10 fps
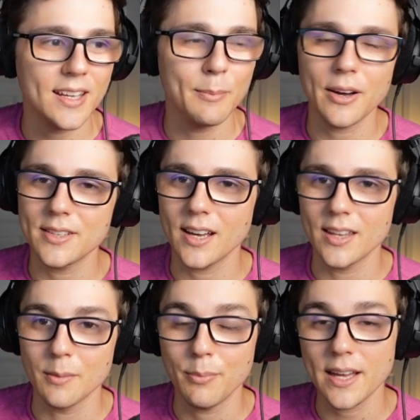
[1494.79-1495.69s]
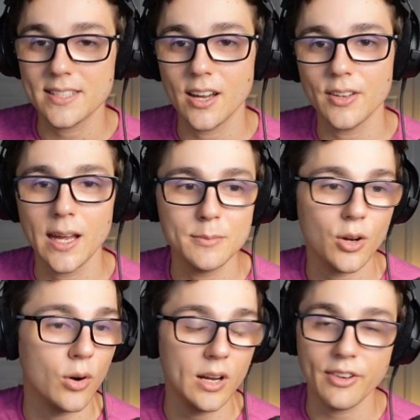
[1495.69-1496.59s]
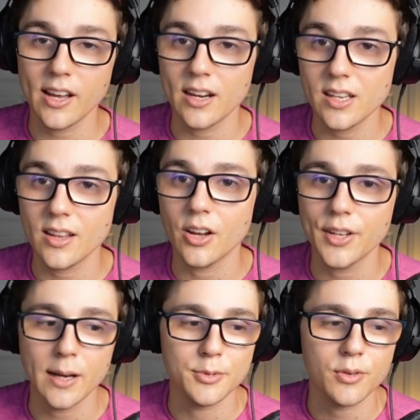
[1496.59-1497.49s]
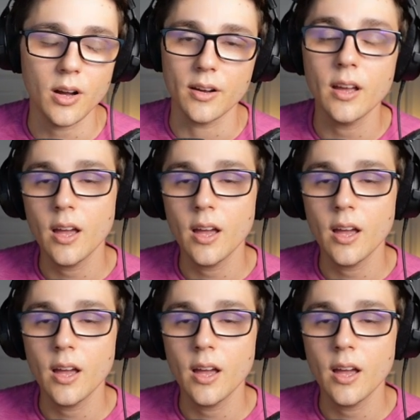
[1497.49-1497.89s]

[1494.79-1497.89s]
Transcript: about the best held items, or if I got any of the held items wrong.